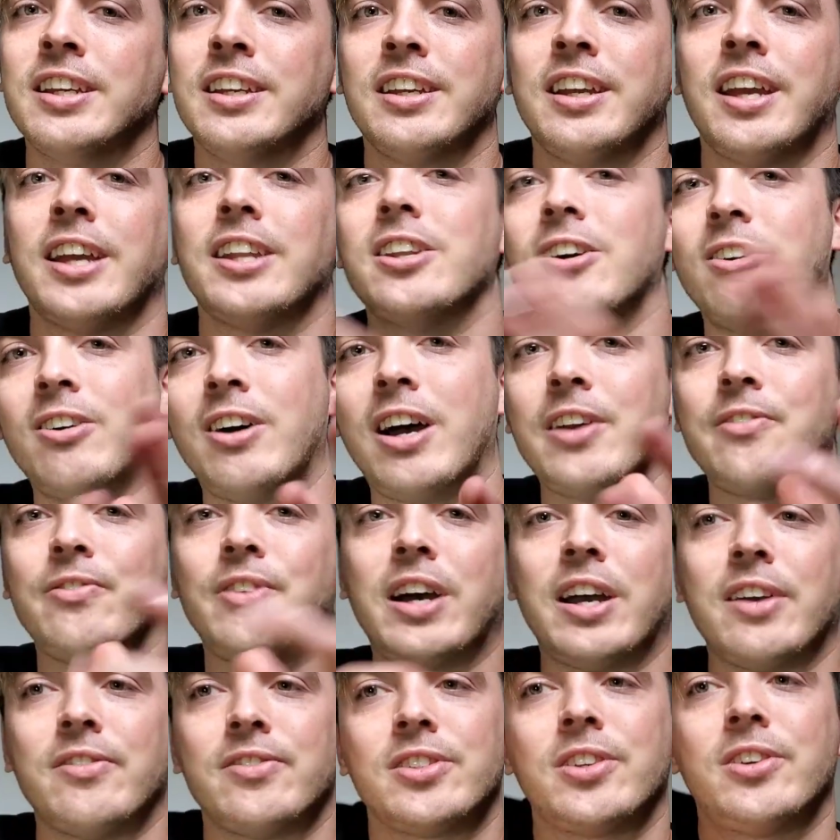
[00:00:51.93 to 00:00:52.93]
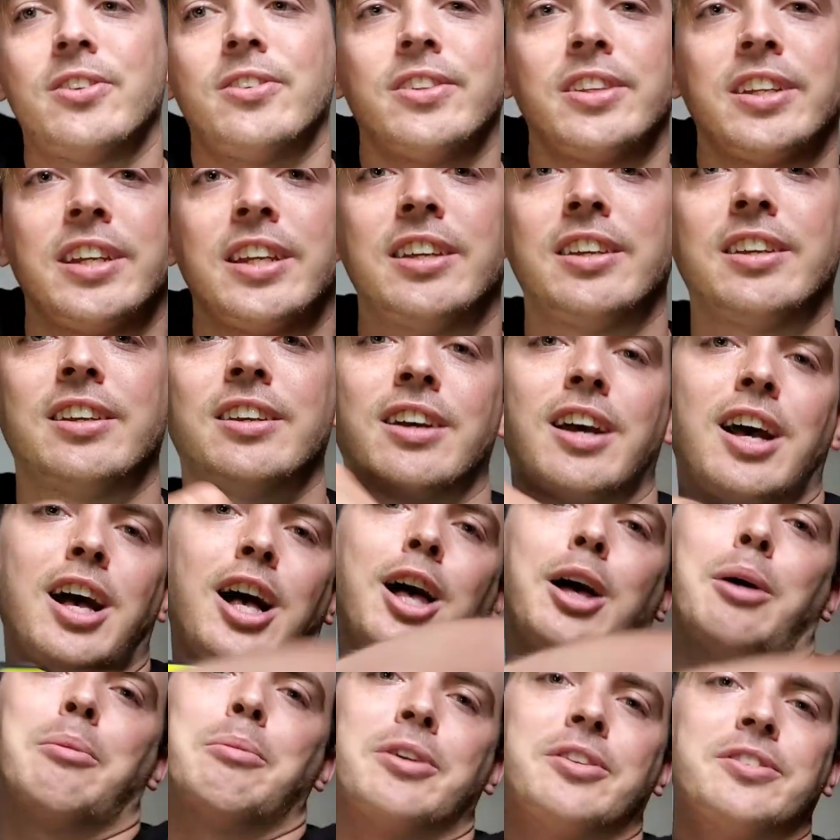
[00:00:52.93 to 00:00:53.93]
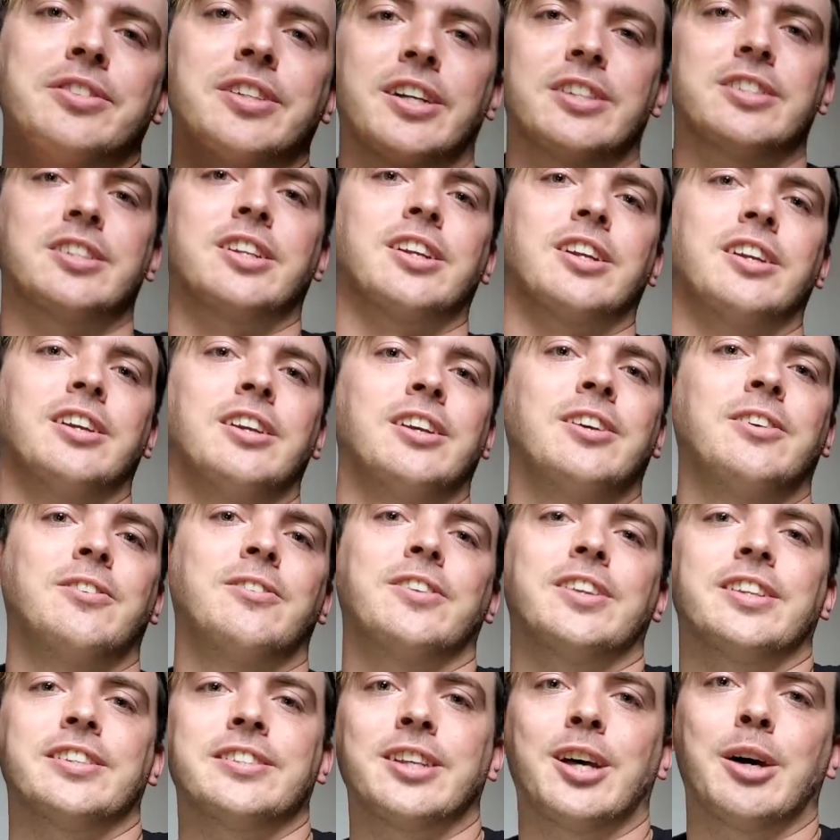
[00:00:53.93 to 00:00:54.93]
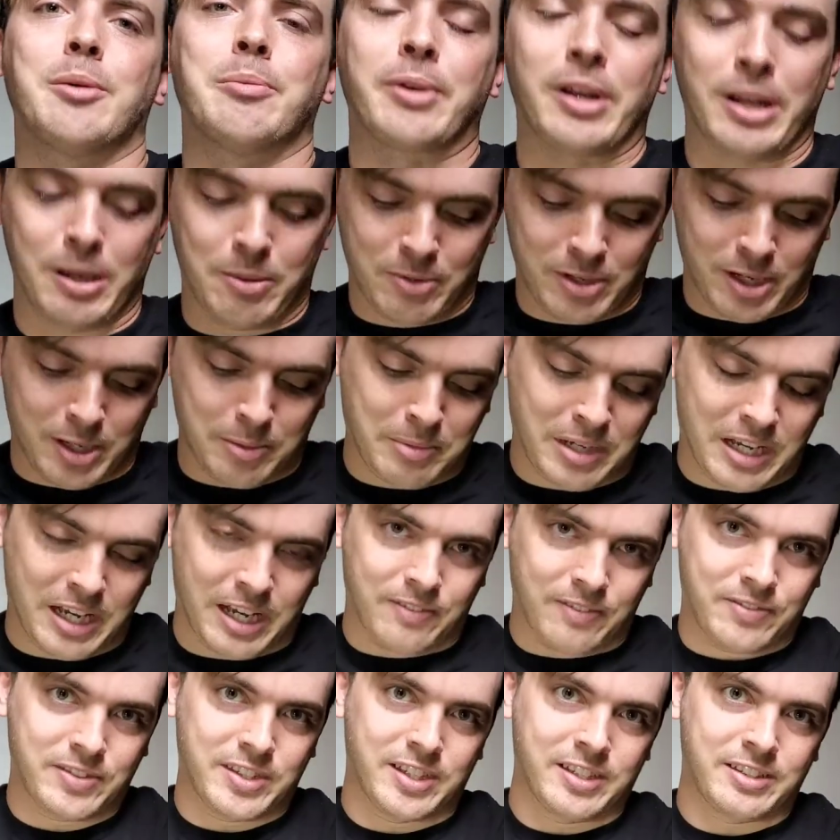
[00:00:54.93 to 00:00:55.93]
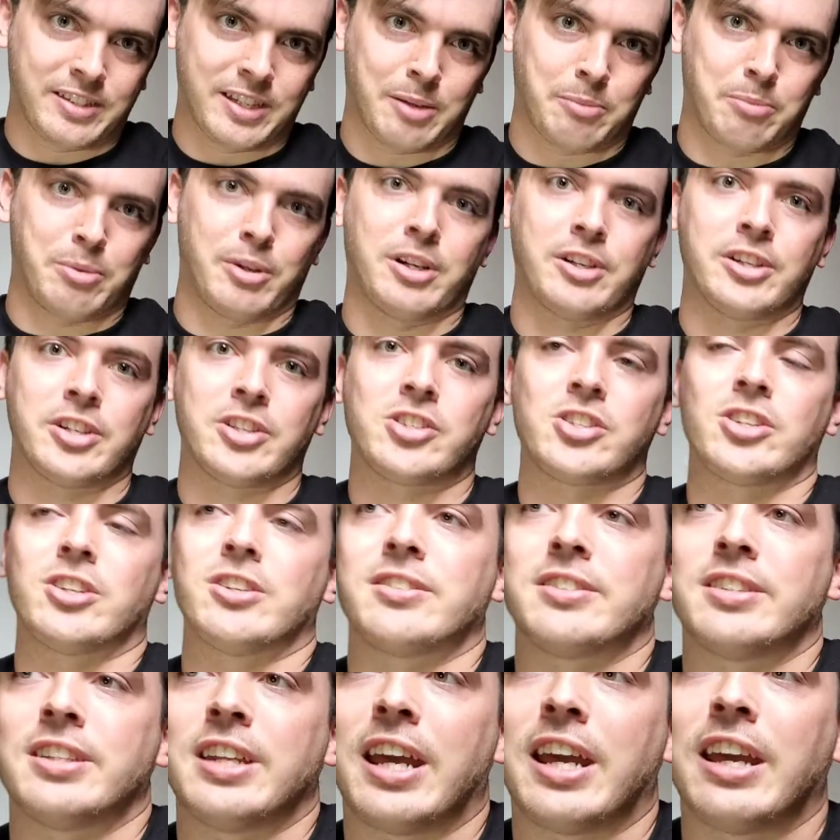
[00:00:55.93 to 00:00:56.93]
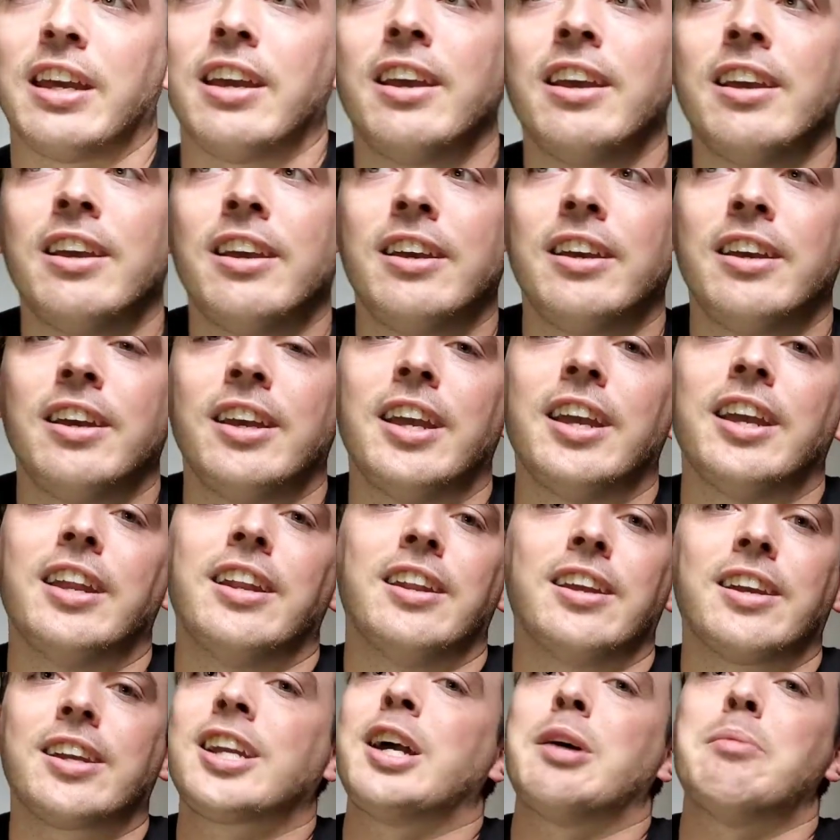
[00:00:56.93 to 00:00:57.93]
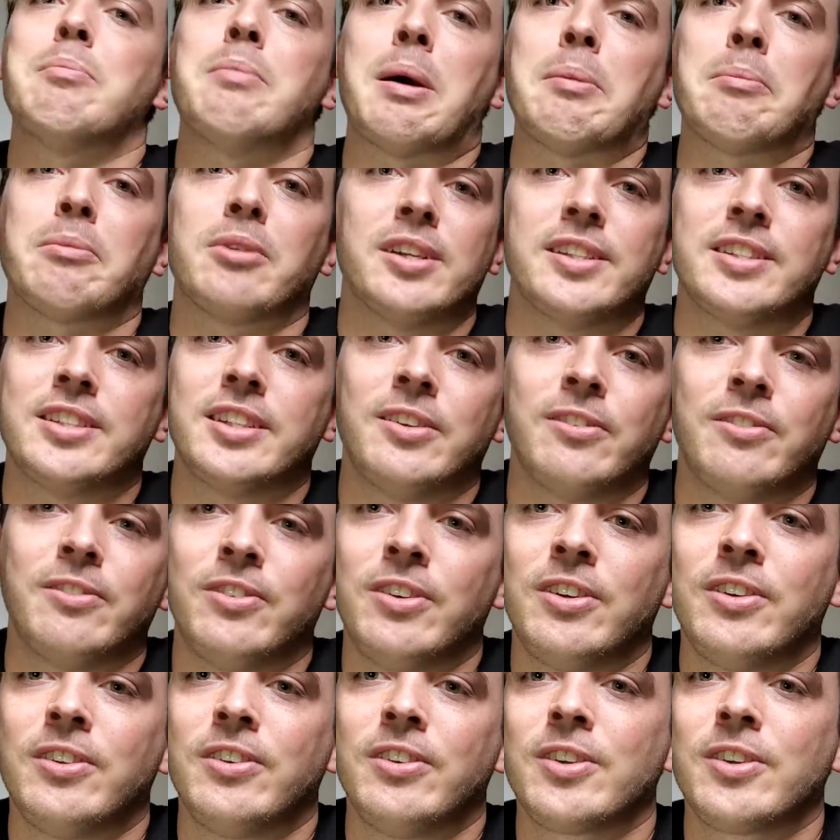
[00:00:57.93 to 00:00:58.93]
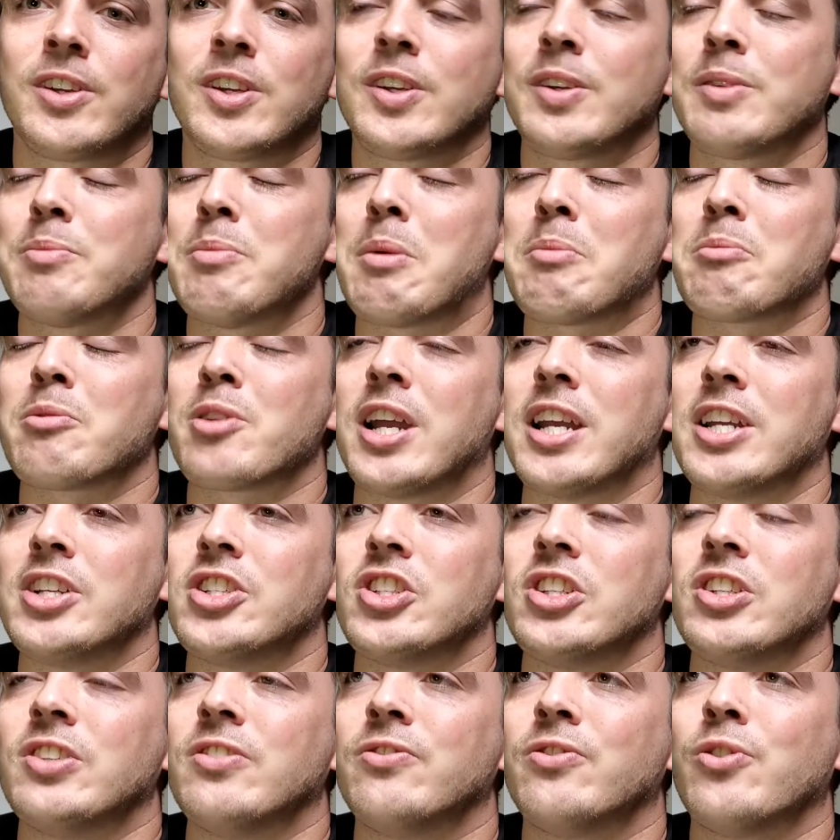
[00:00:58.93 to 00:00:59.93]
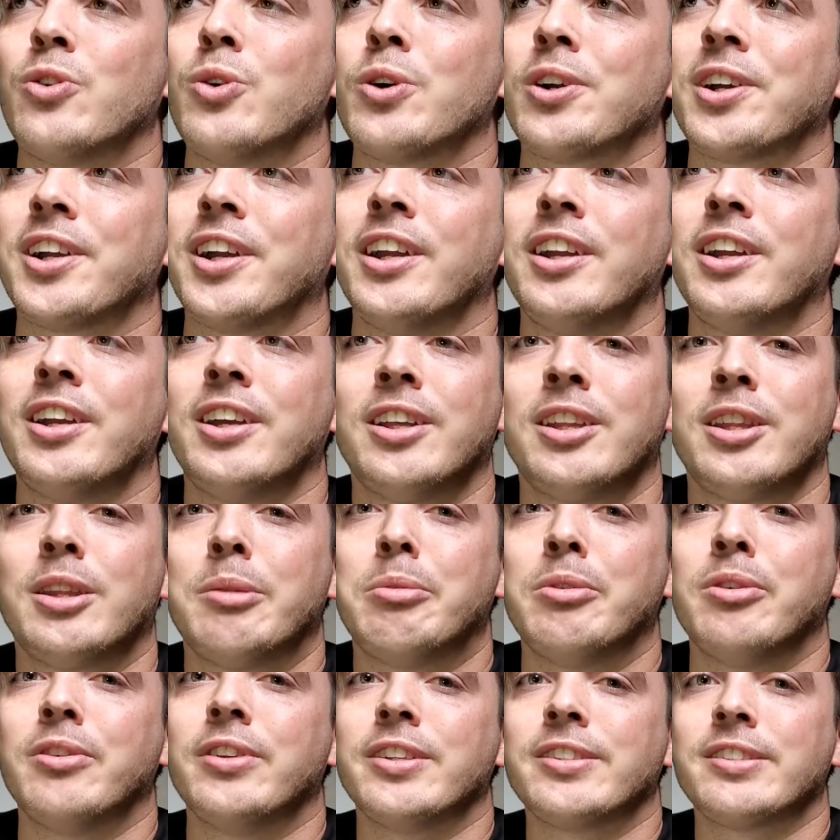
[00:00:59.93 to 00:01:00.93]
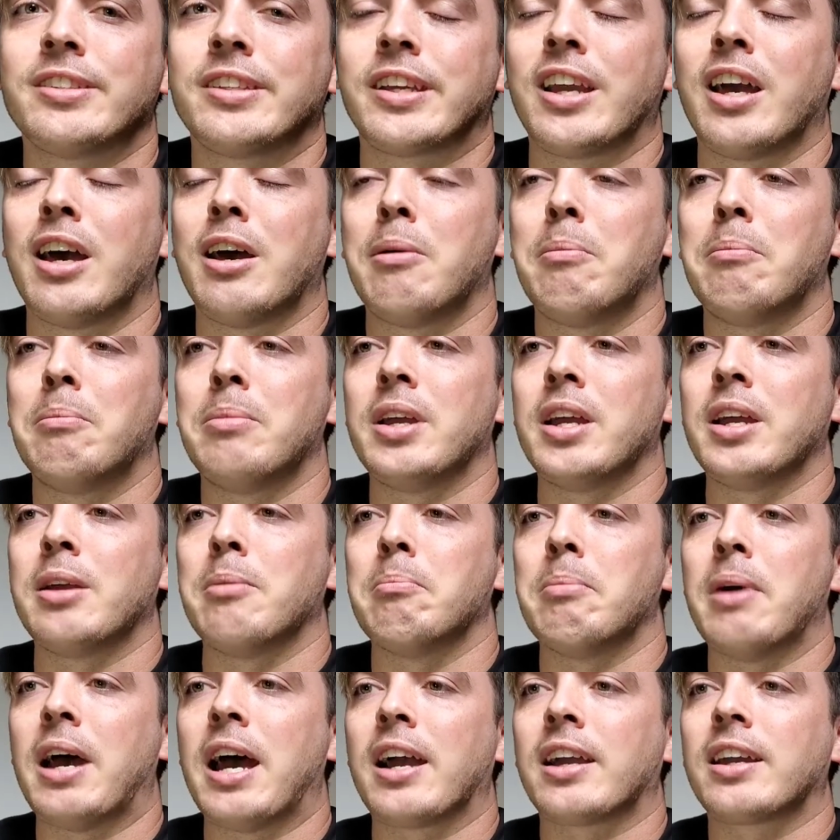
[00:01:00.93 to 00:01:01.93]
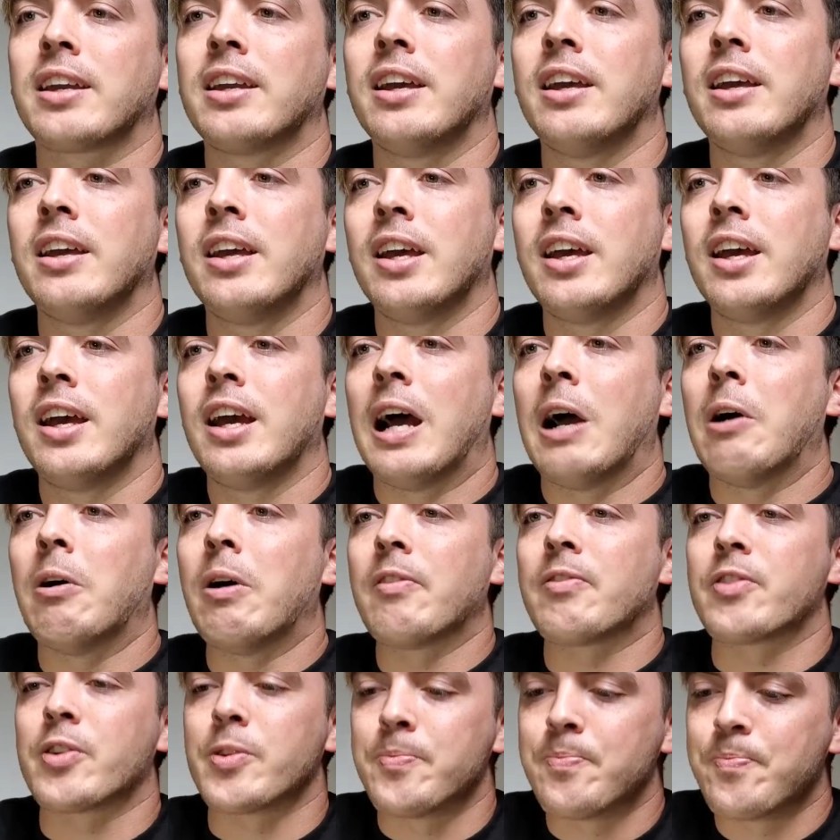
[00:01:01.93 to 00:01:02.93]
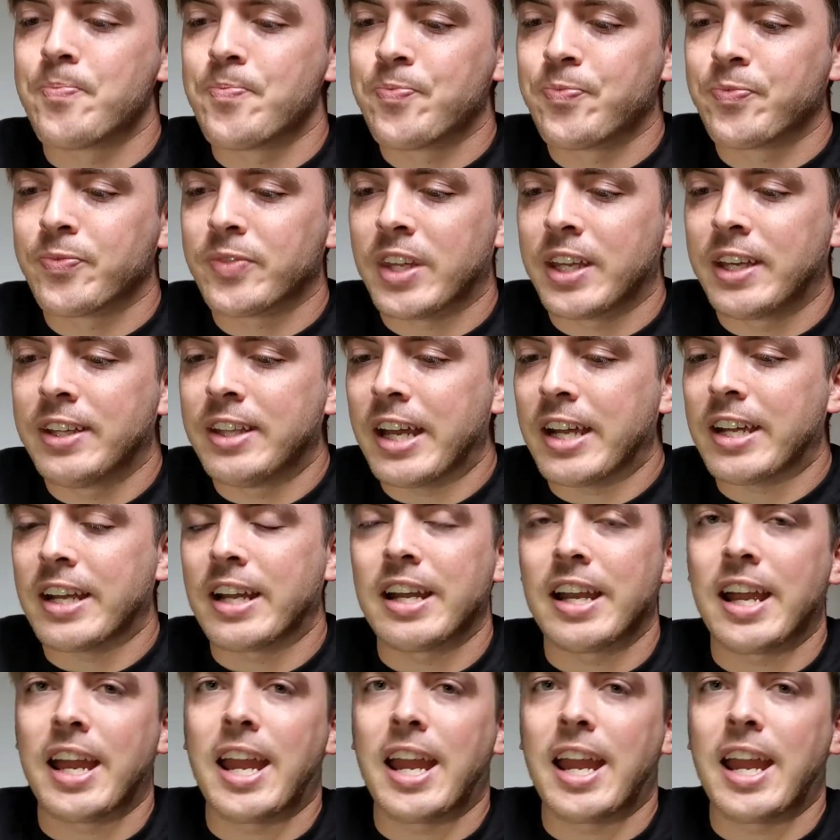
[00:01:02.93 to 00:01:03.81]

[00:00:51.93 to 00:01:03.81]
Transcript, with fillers: And no high fives, only elbow touching when you celebrate. I'm wearing my F C Saint Pauli shirt today, in commemorative commemoration for the Bundesliga being back. However, that kind of